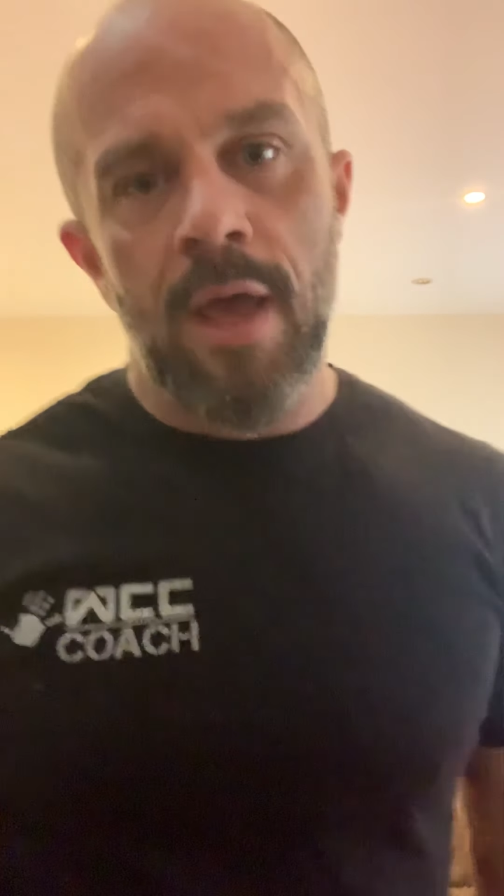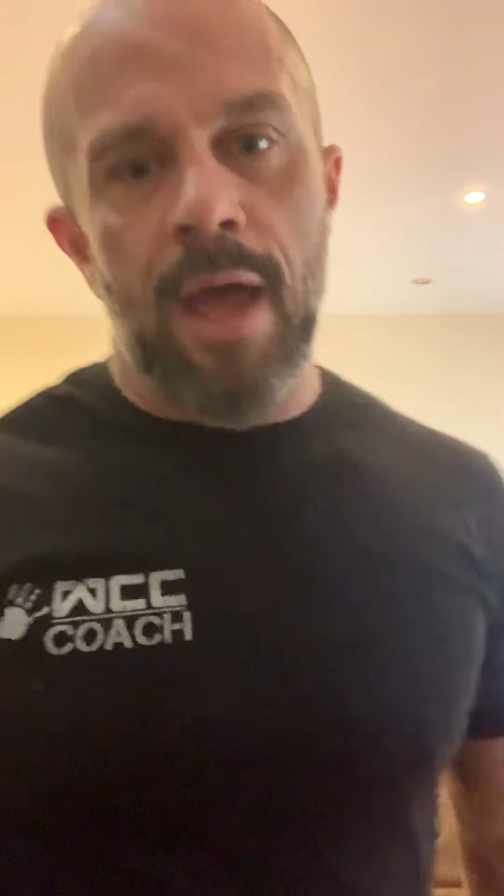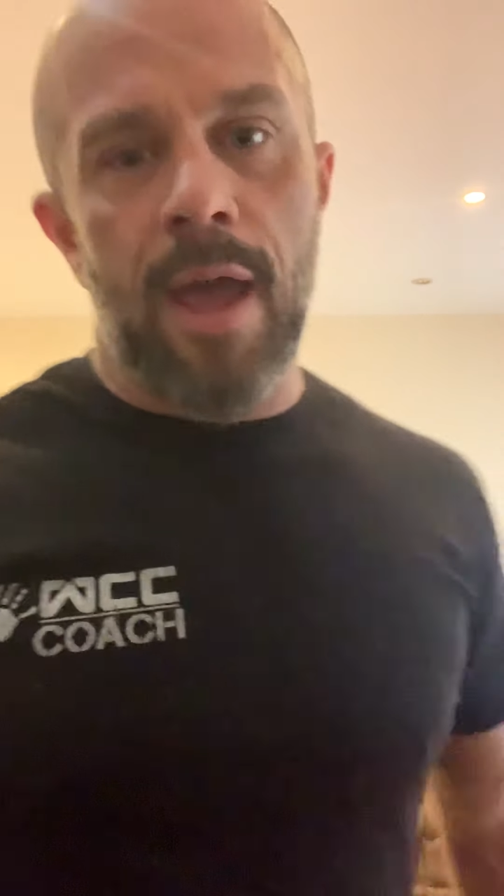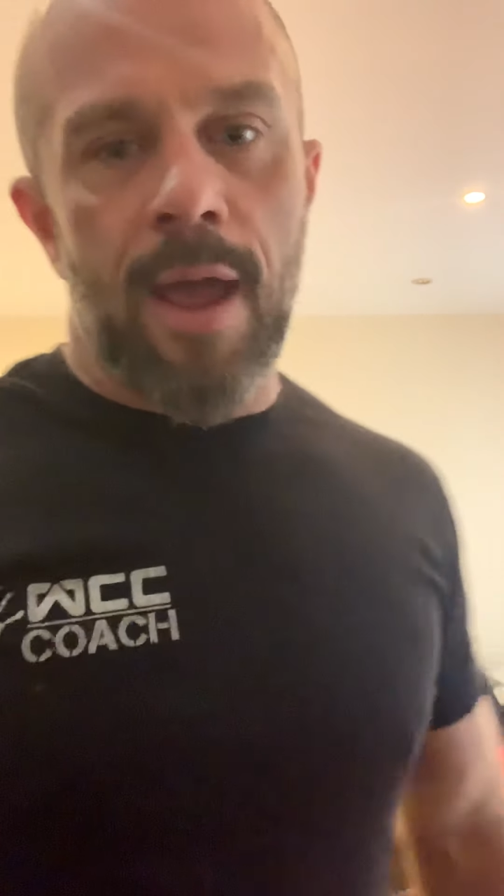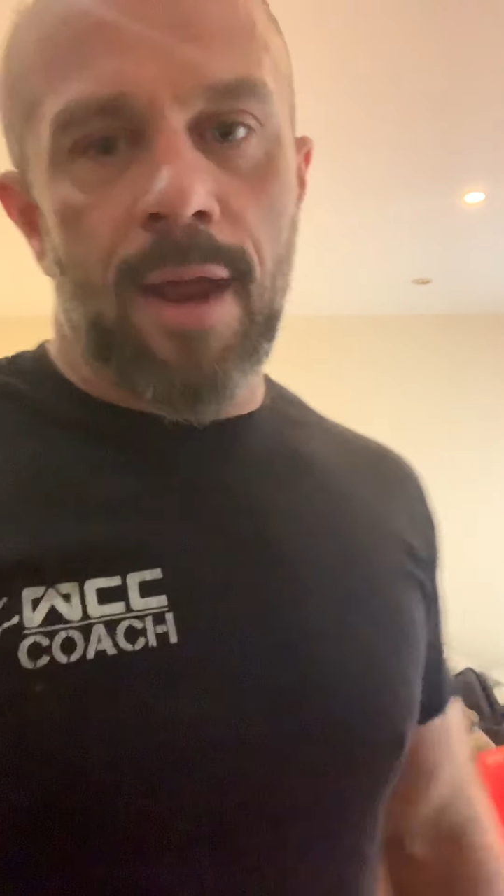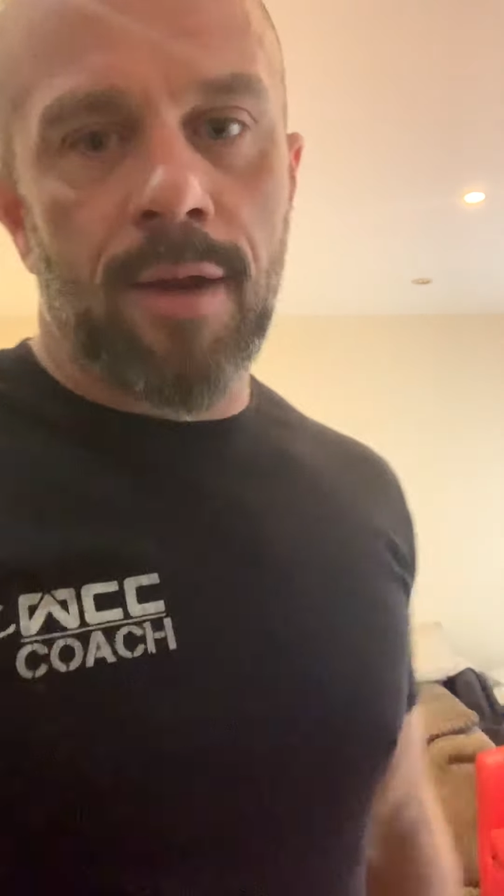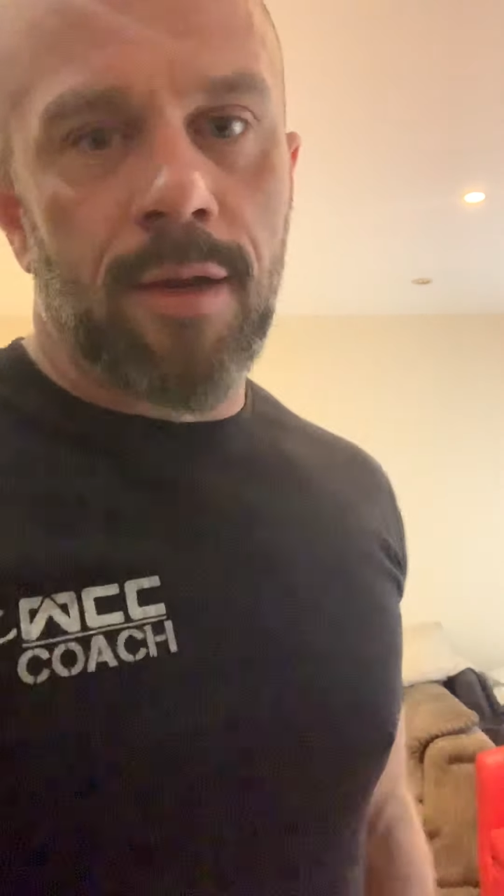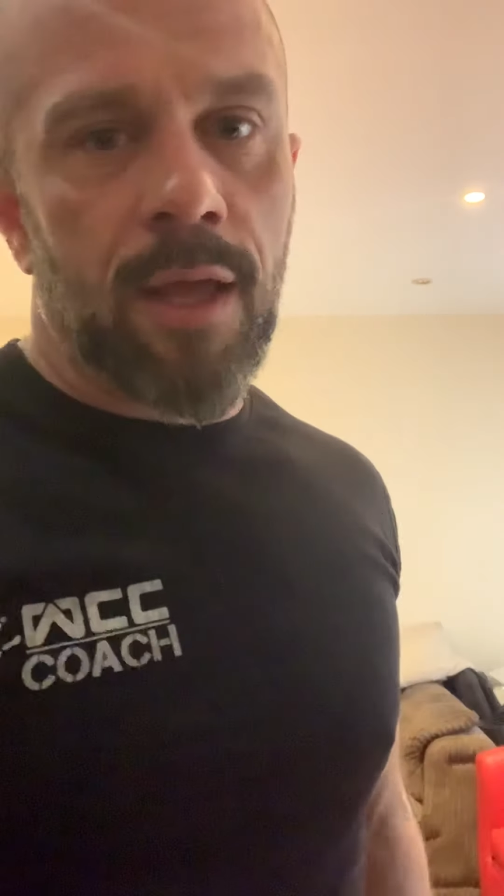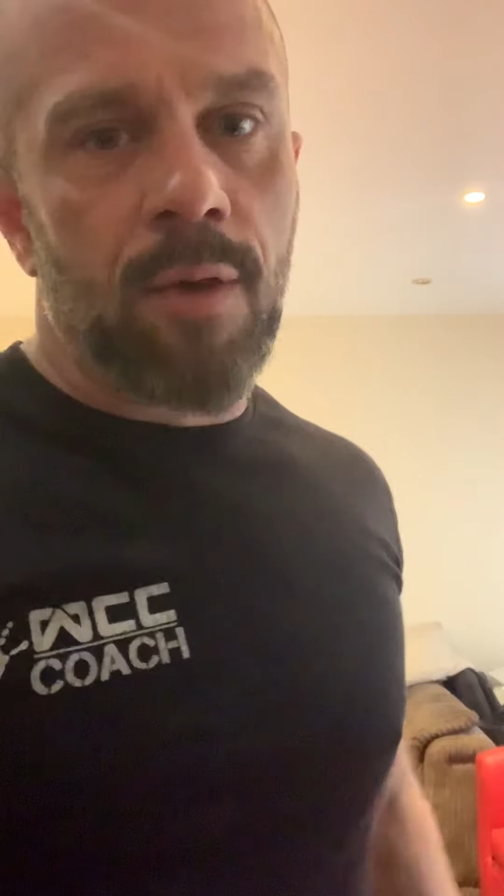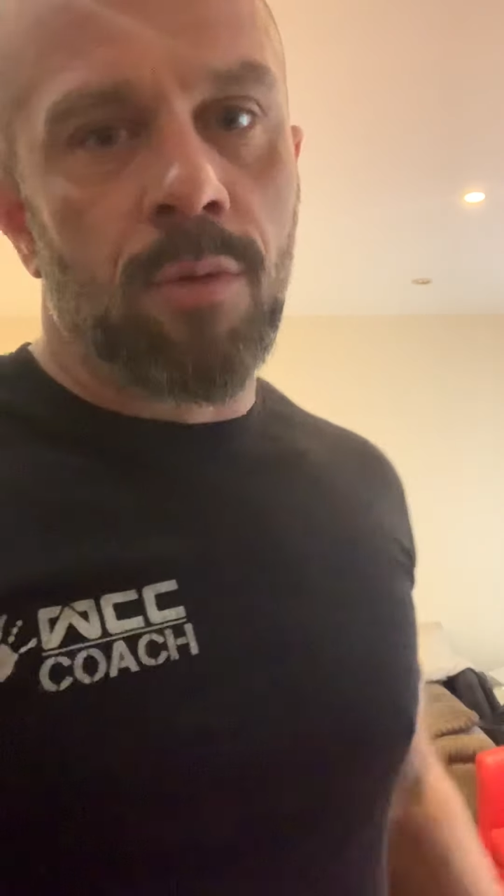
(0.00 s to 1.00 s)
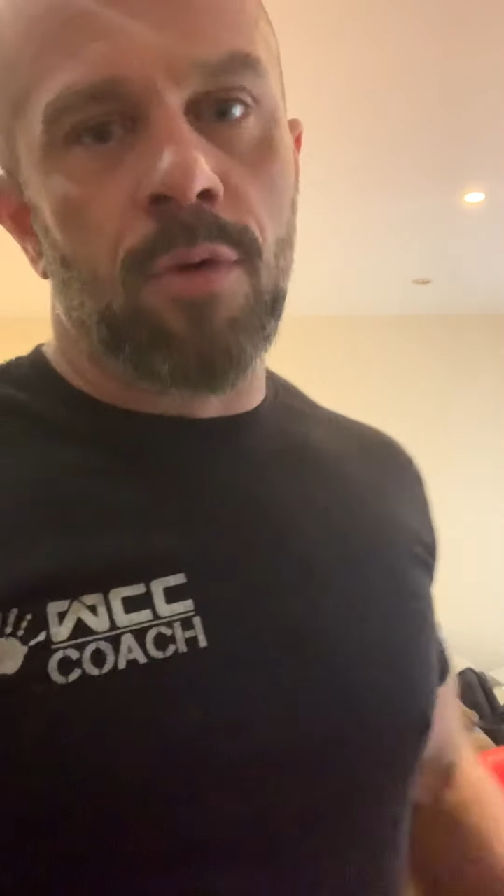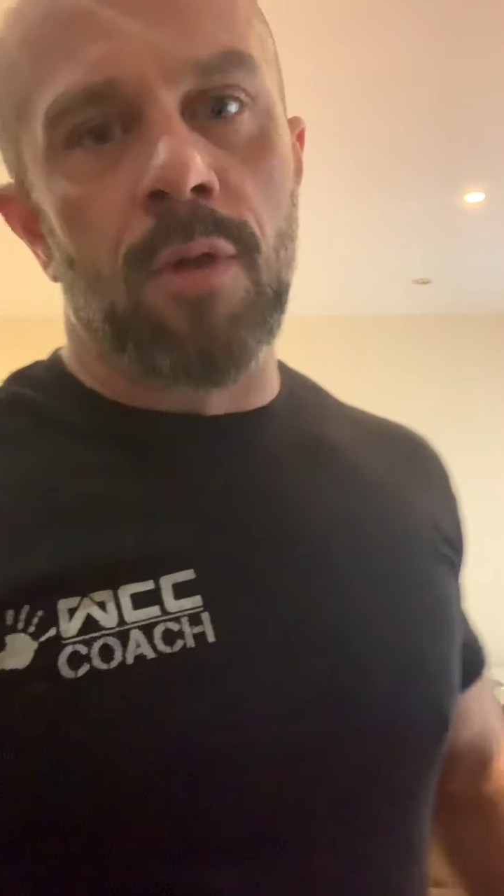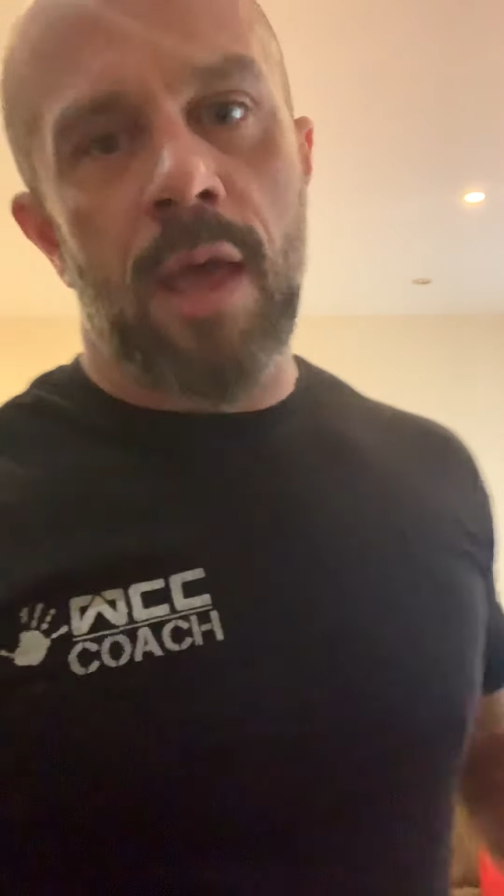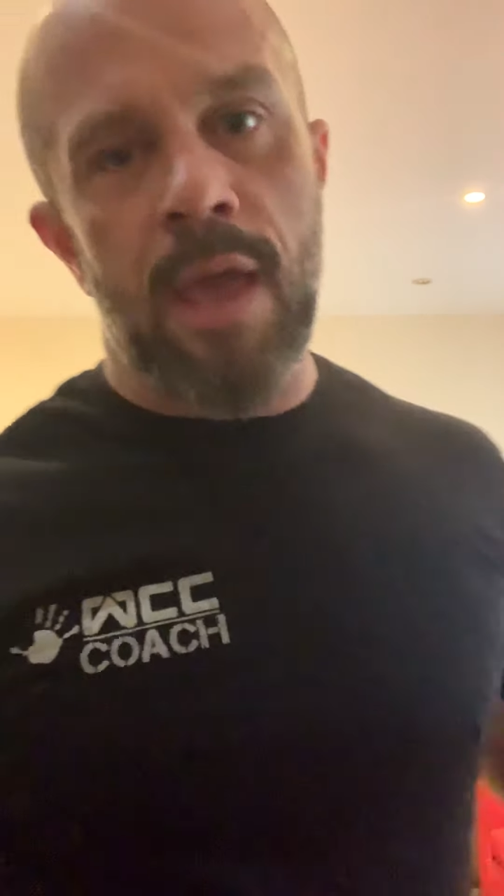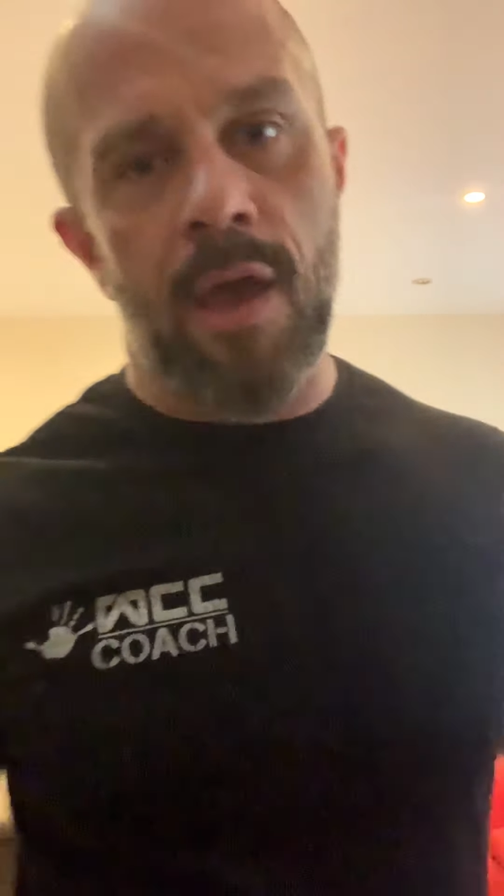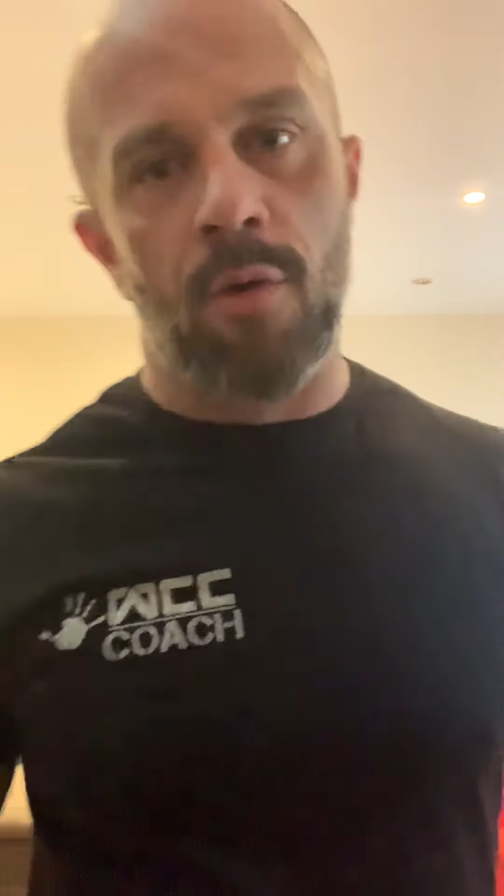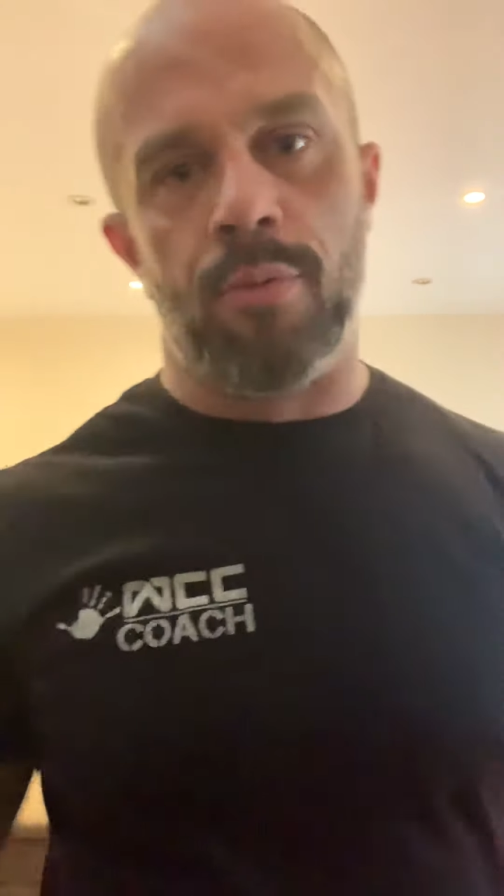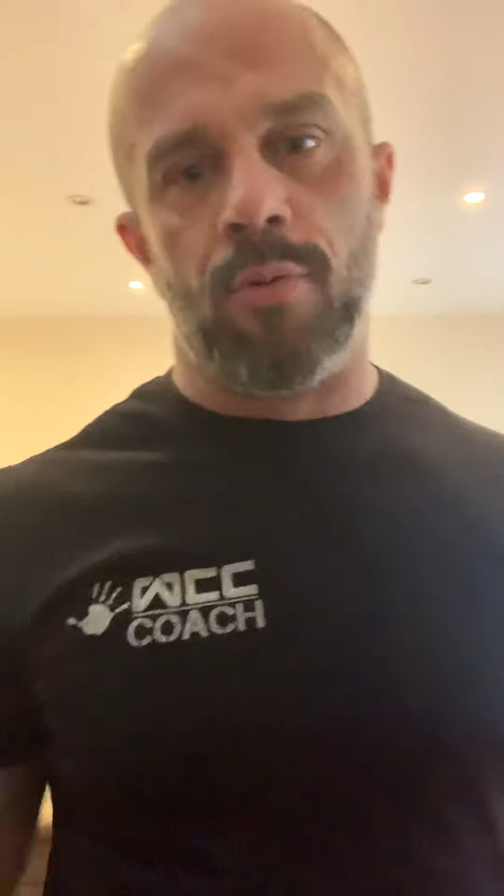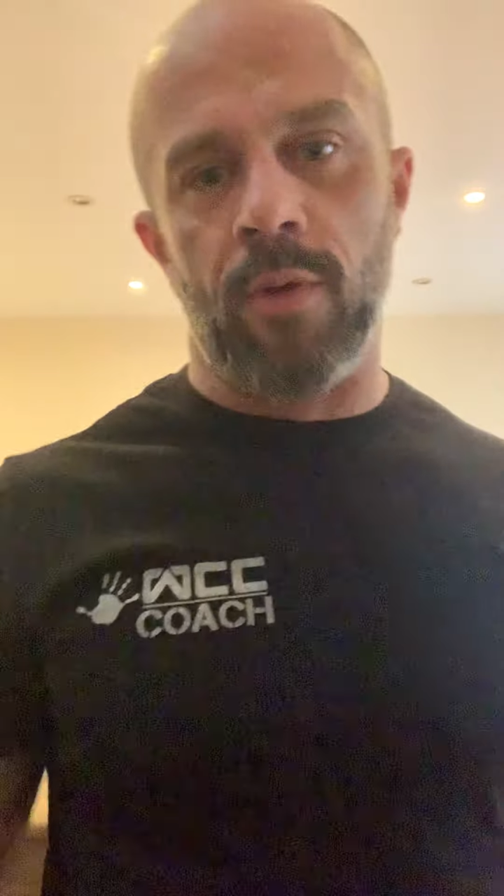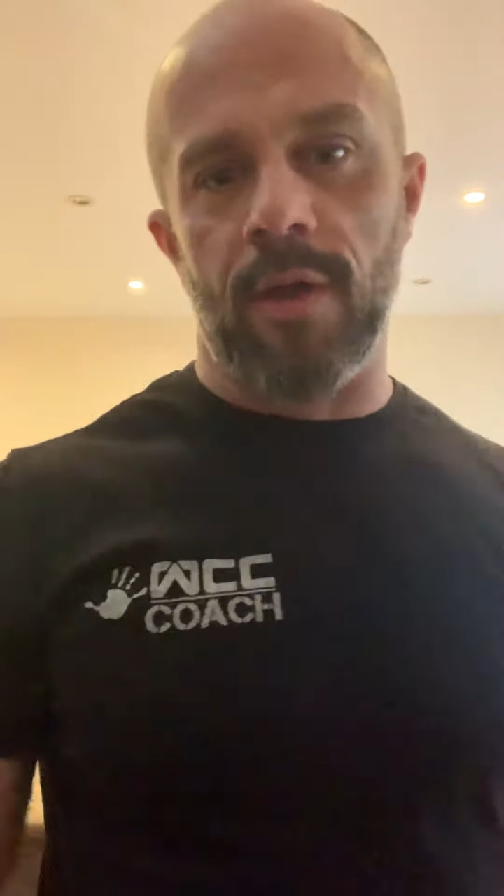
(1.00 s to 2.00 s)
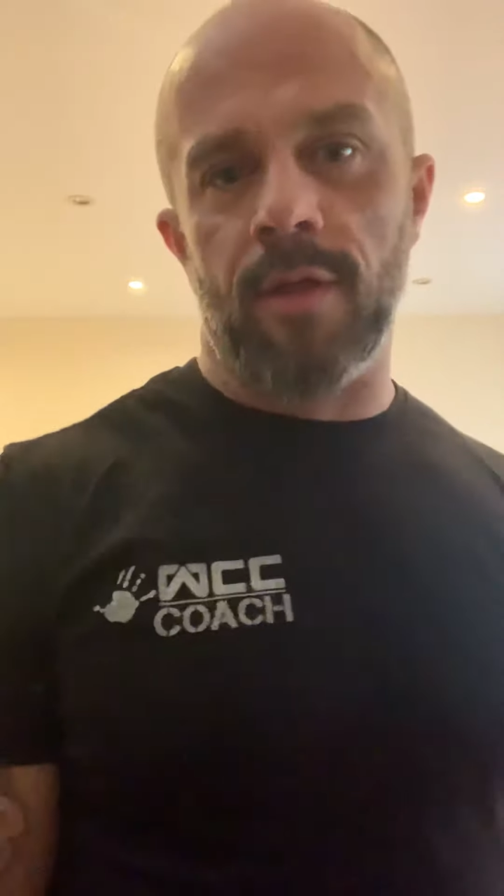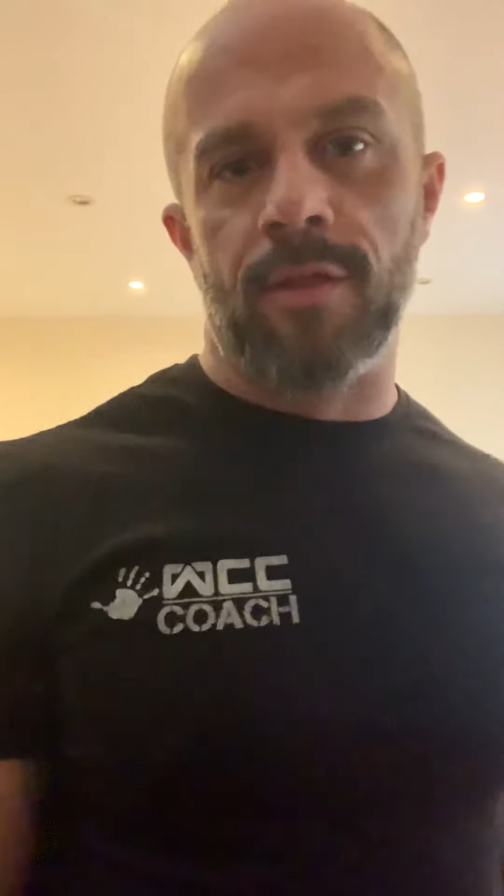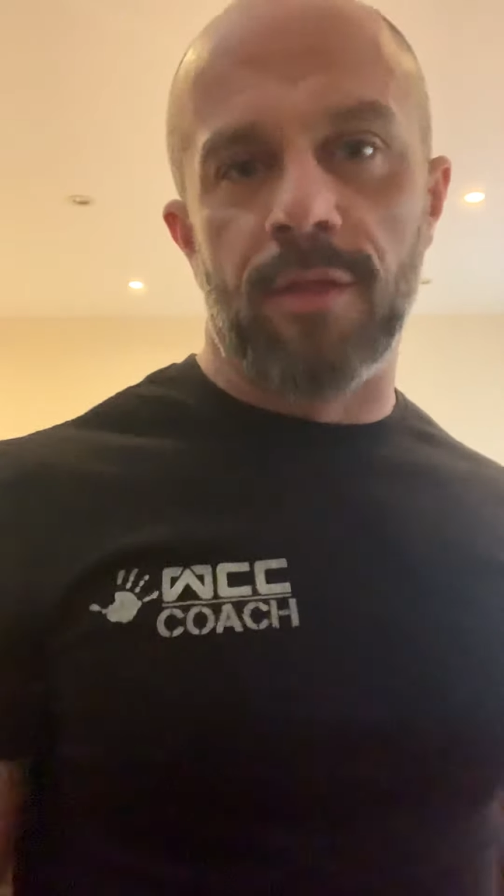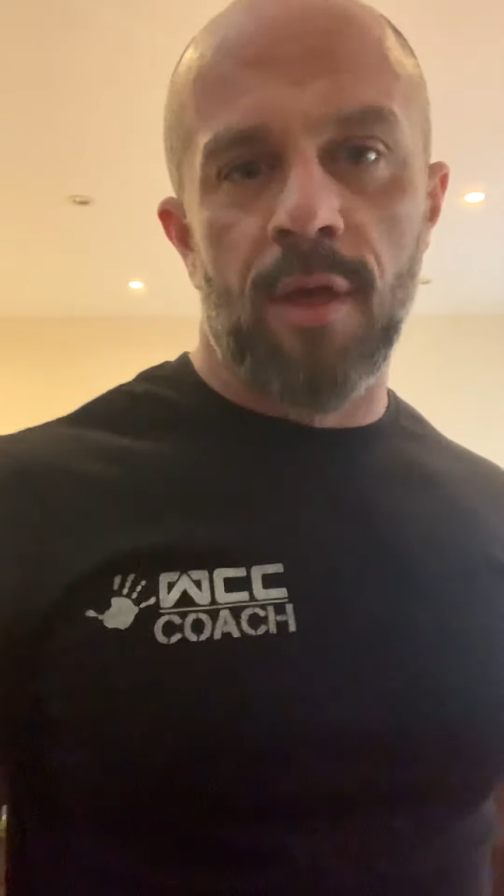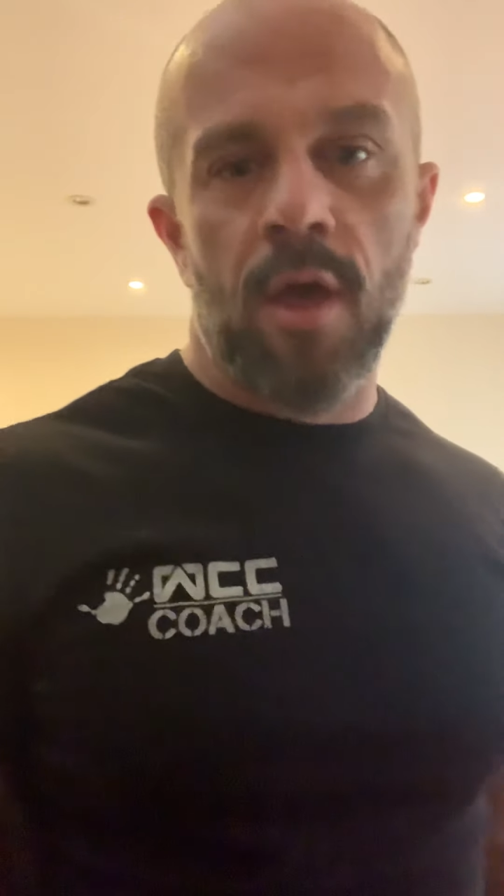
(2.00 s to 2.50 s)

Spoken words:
and it will help with